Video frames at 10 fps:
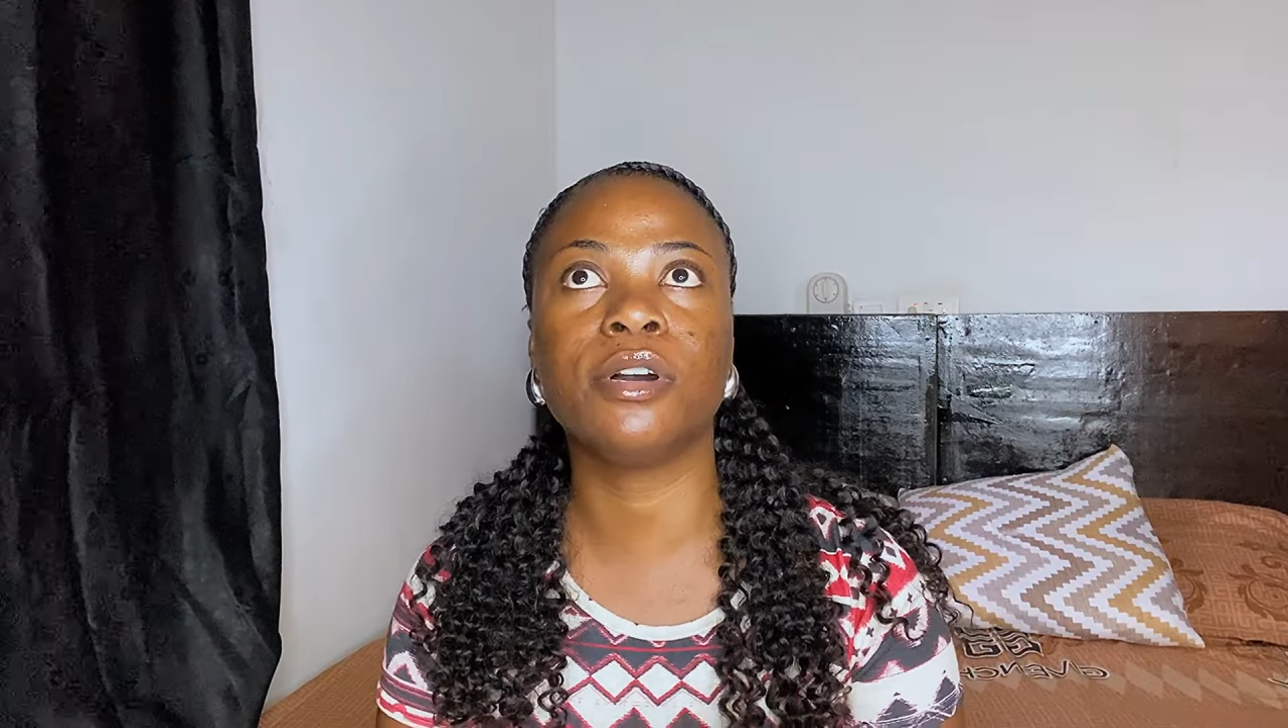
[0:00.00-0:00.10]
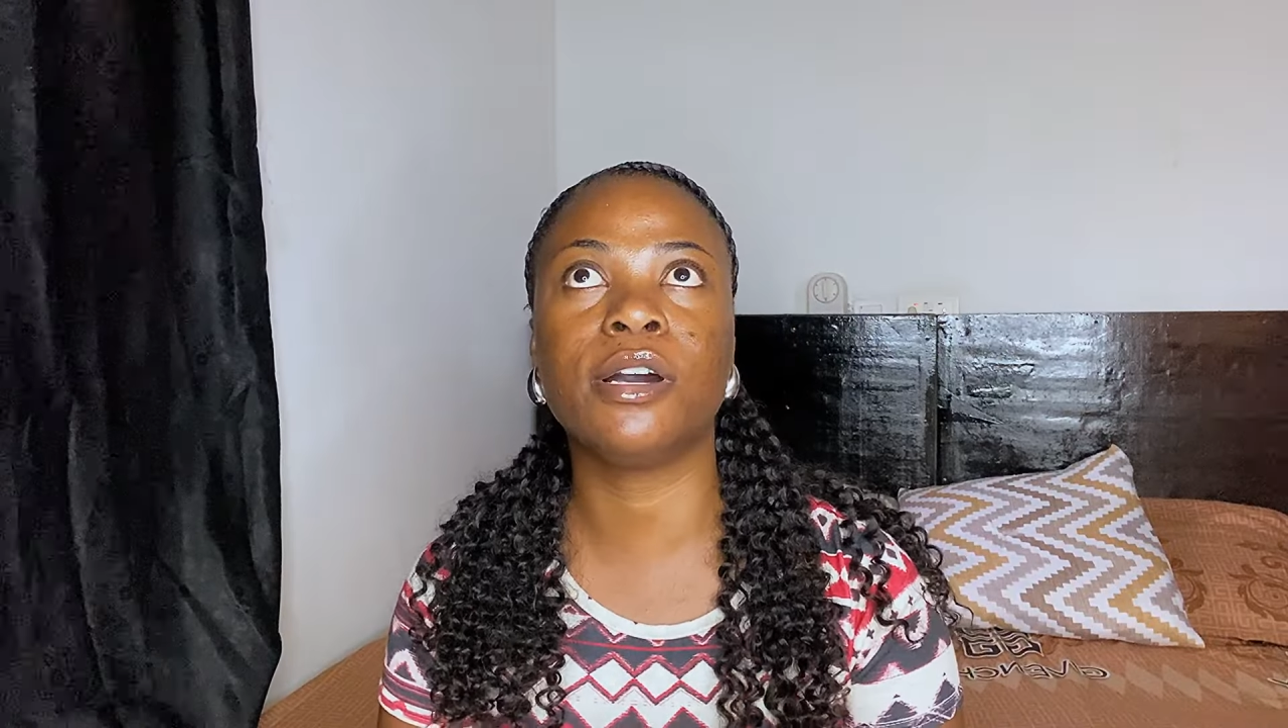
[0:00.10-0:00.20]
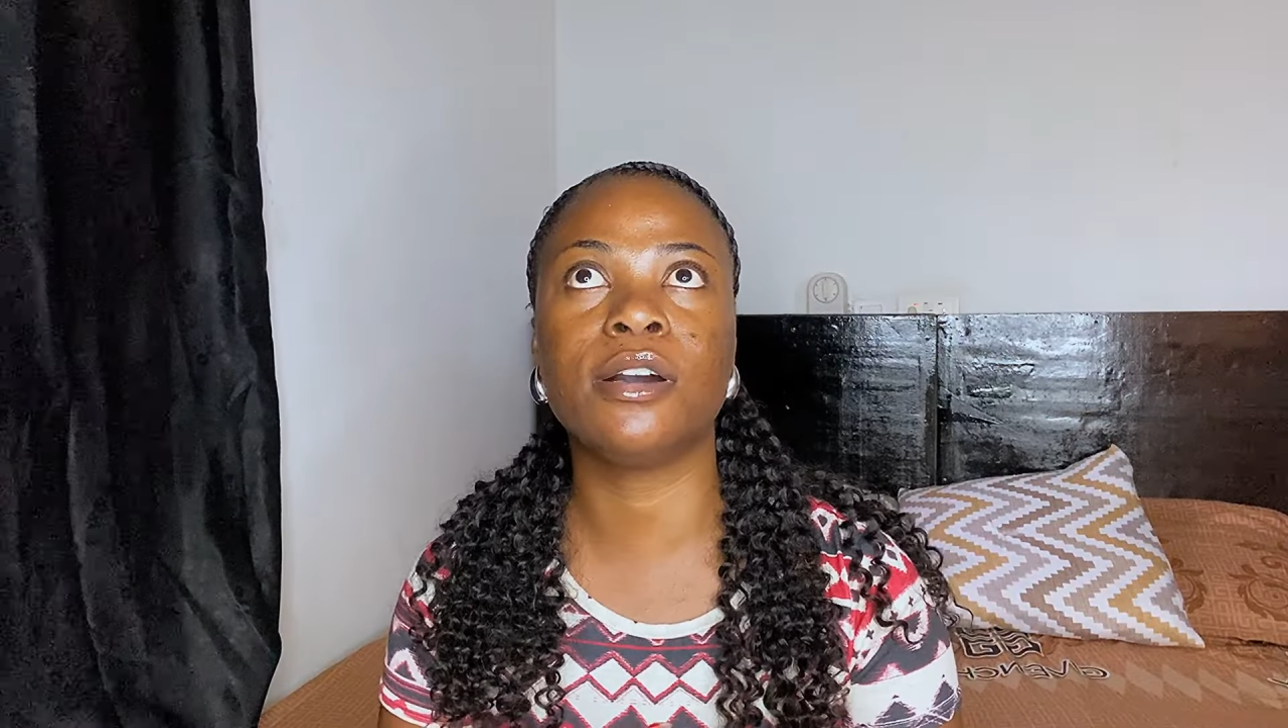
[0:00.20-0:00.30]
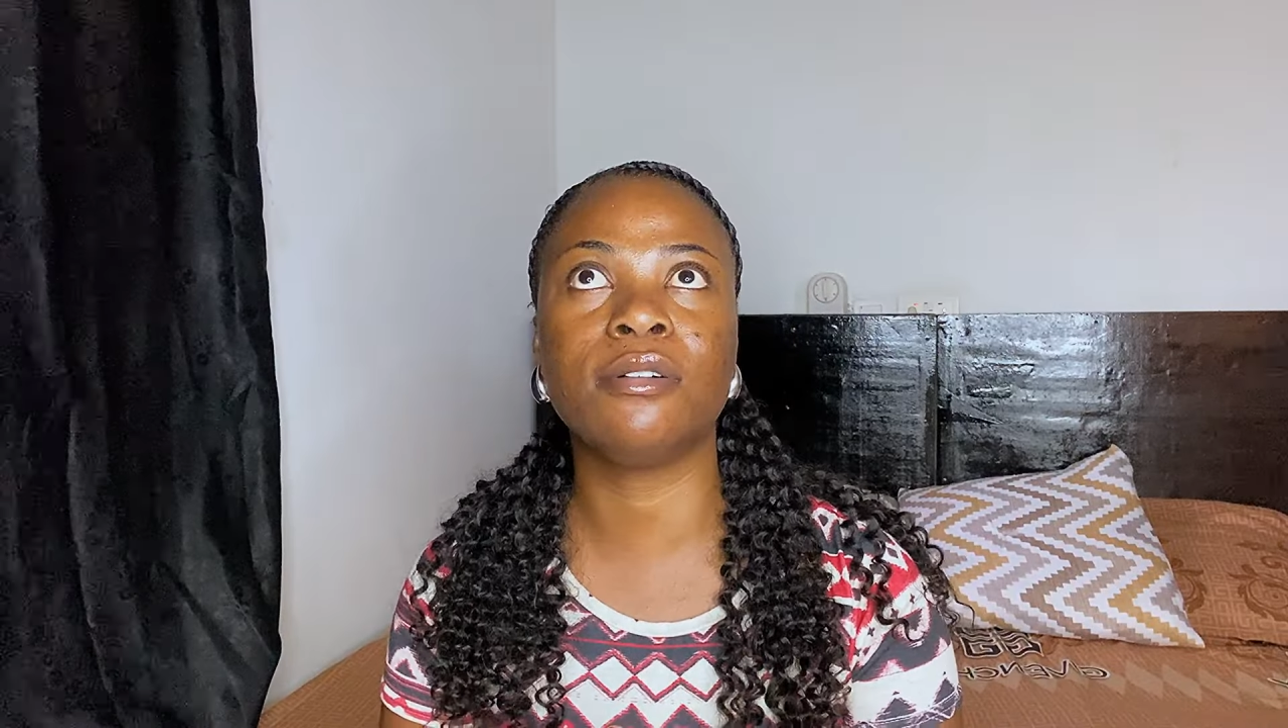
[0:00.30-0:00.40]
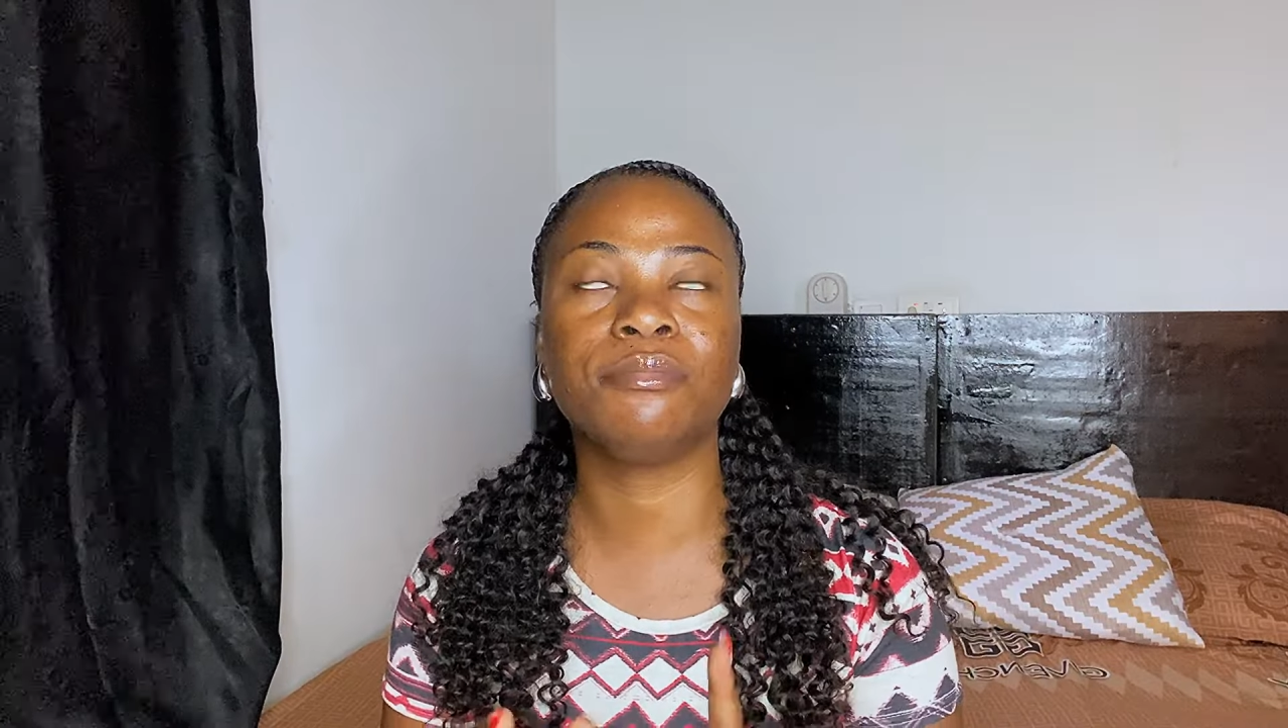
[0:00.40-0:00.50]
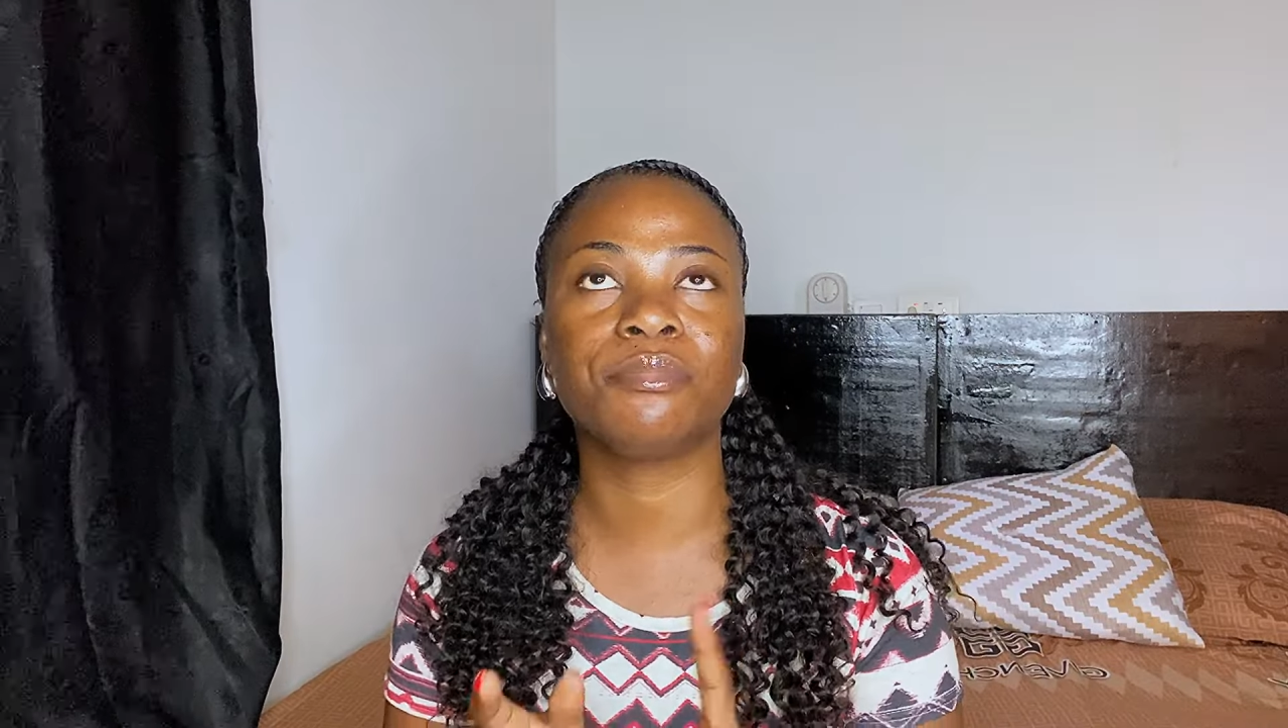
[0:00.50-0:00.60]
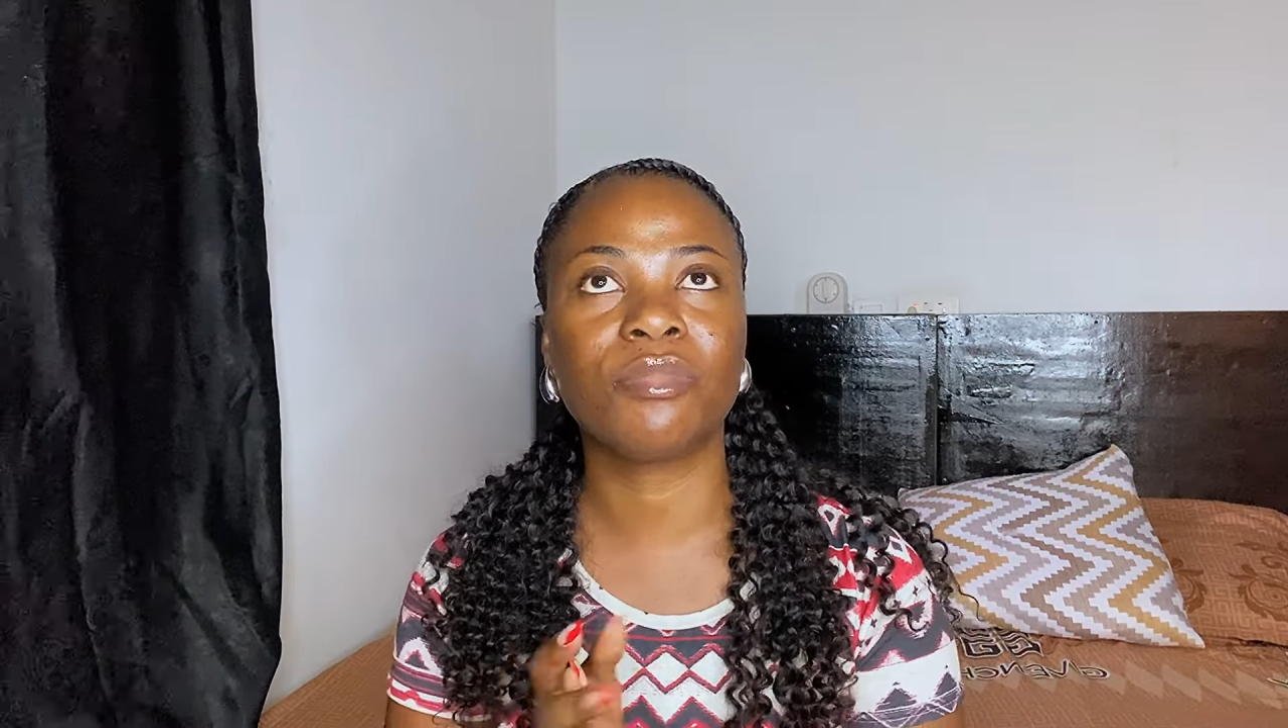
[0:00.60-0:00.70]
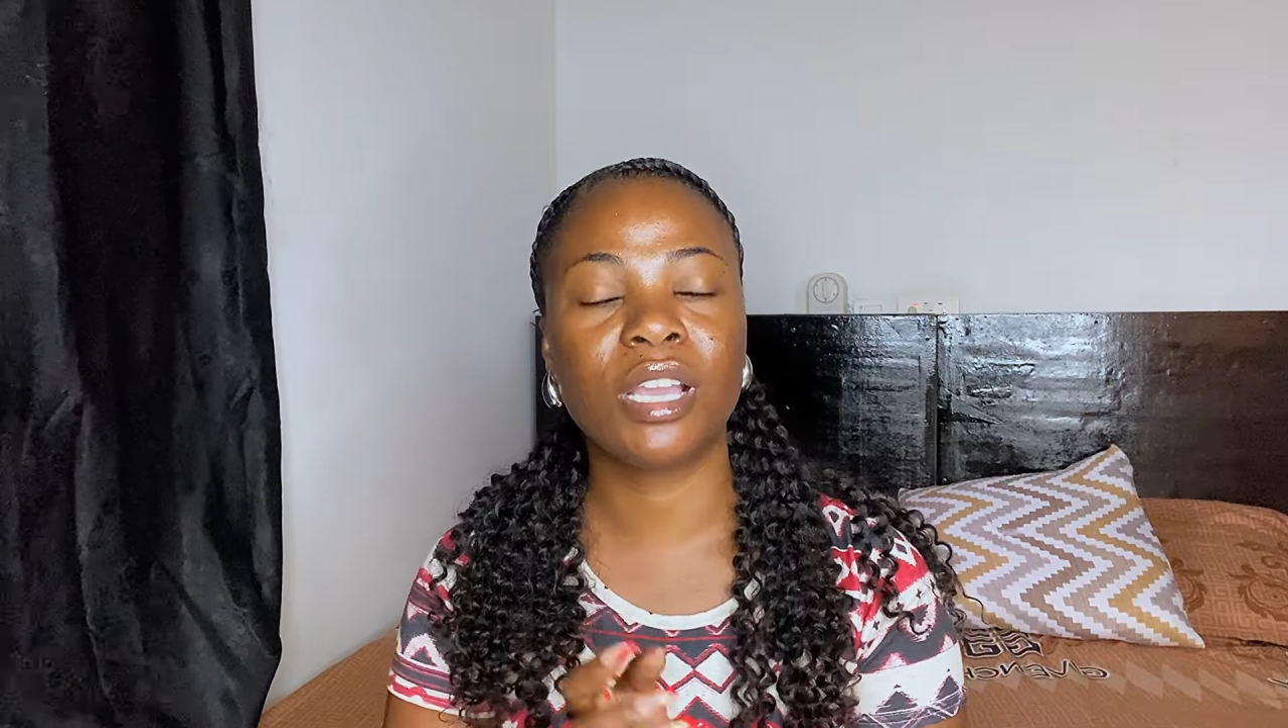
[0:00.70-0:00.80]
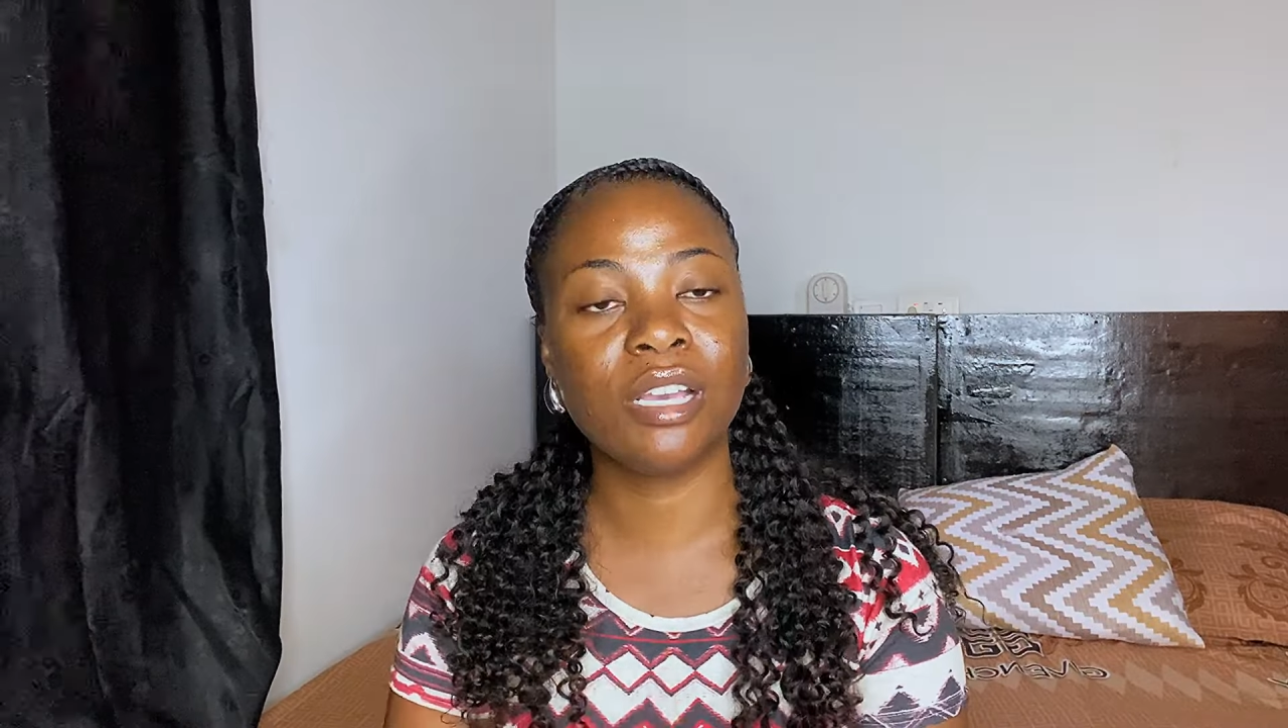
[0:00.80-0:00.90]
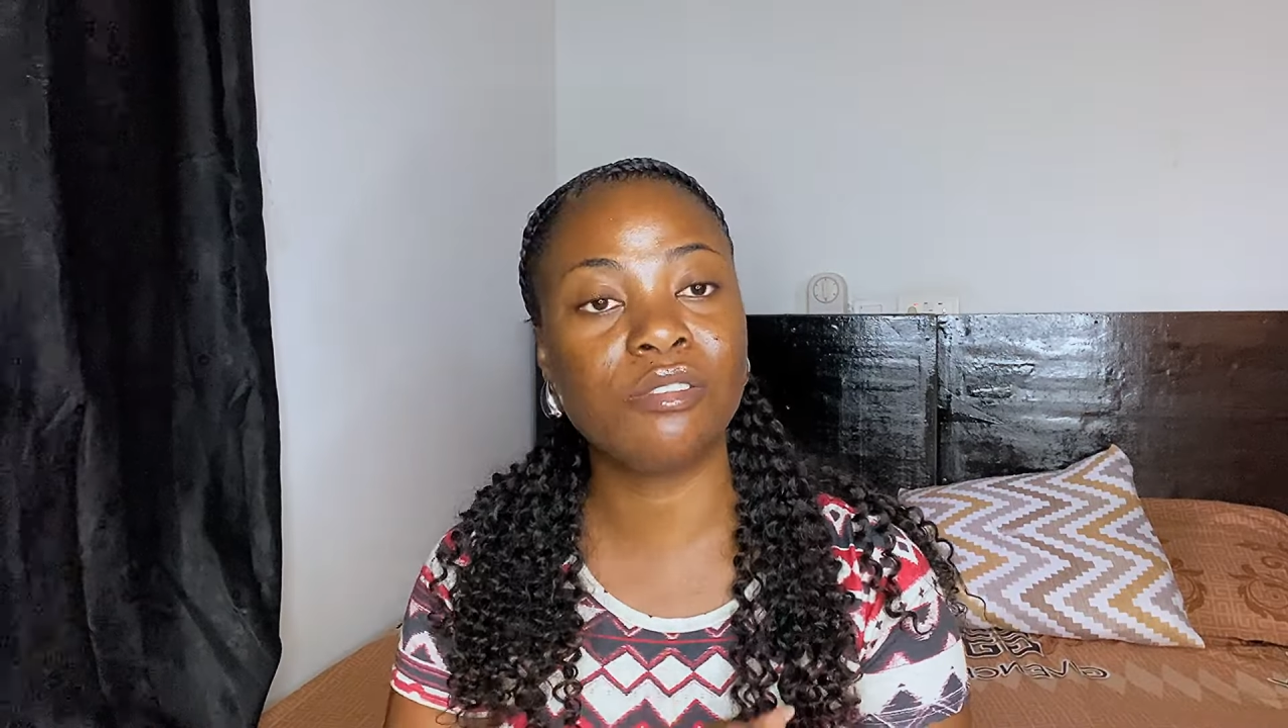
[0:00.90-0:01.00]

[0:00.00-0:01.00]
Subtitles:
I